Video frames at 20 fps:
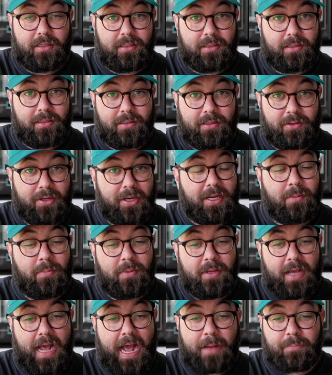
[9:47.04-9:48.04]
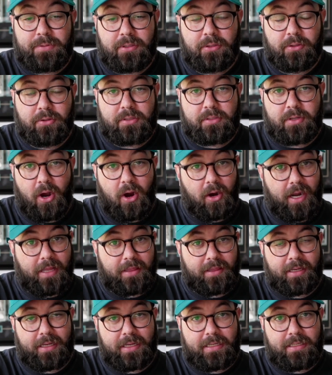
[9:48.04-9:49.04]
you need to be an absolute star. I
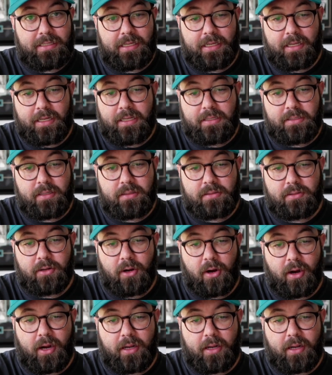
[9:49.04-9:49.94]
think Etienne is a star.